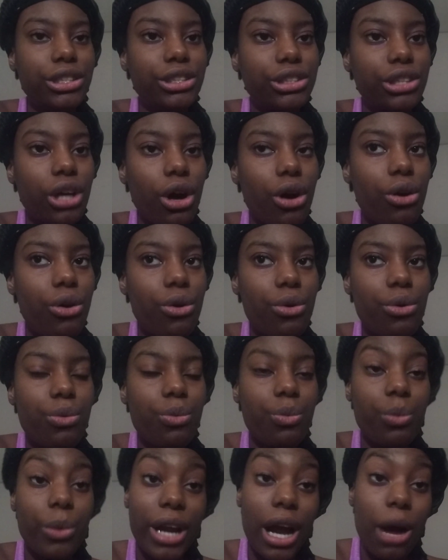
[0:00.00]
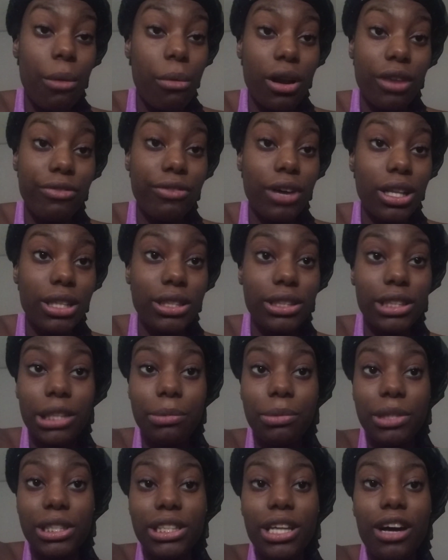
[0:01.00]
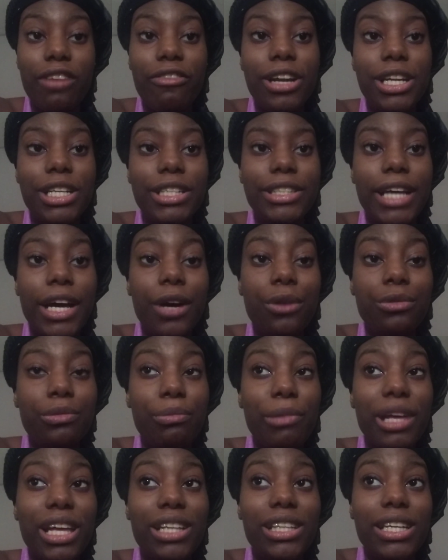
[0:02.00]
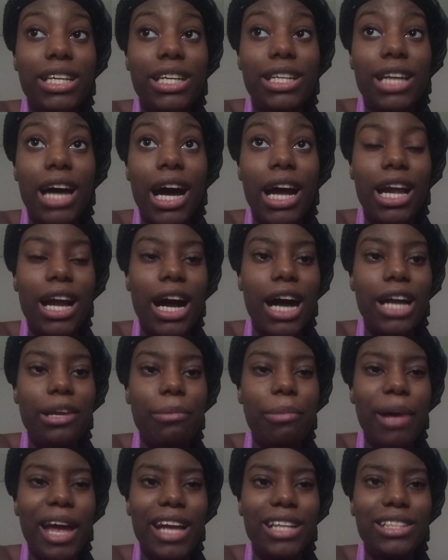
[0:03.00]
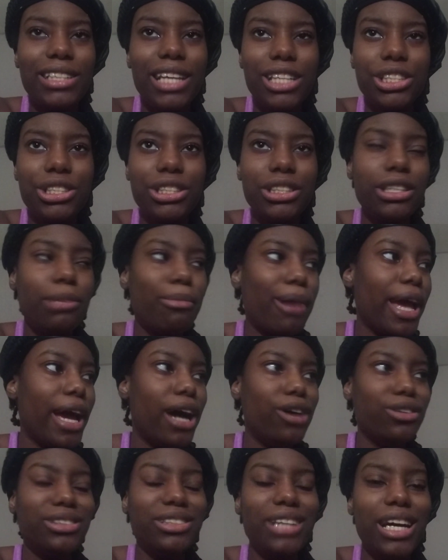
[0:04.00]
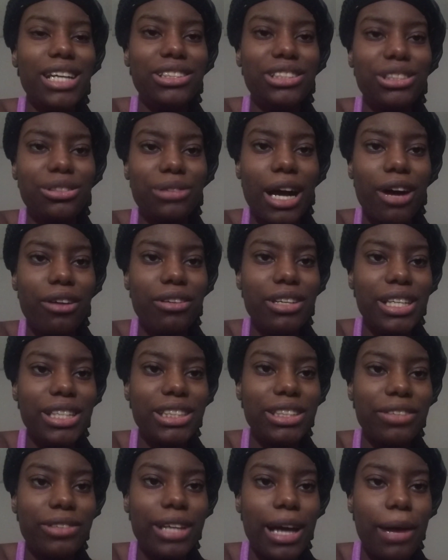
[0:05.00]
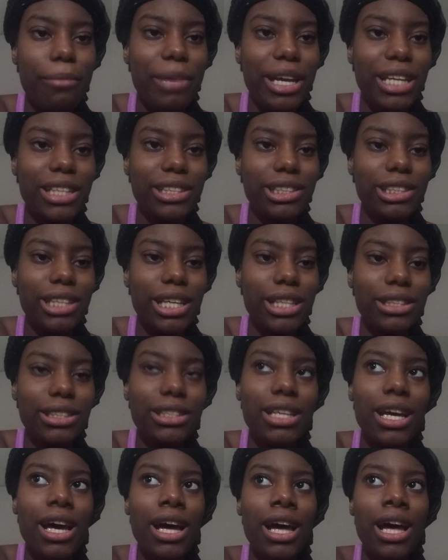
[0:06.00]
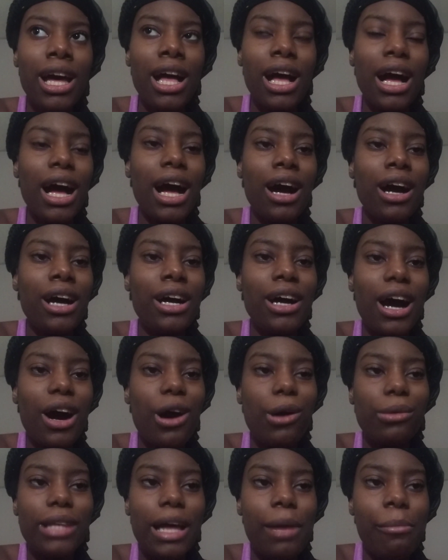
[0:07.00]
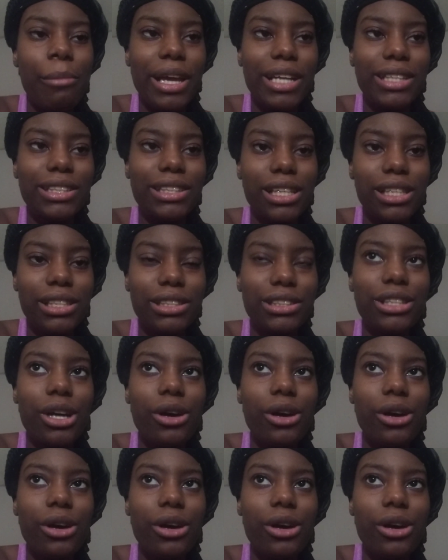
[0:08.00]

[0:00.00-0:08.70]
So when I want to fall asleep and stuff, and it just helps me to not kind of pay attention to my outside surroundings, if that makes sense. I hope that makes sense.